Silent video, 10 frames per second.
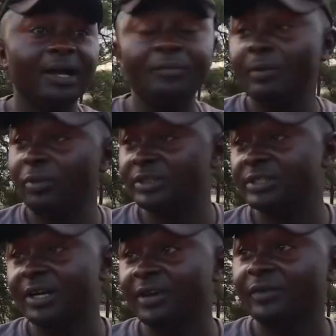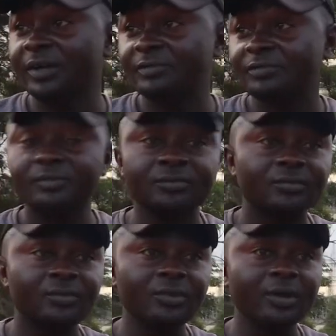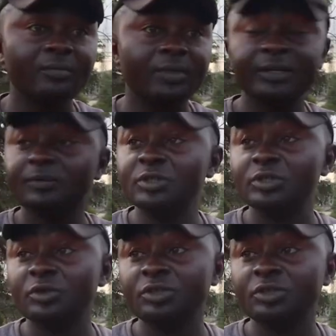I'm a bus driver. My name is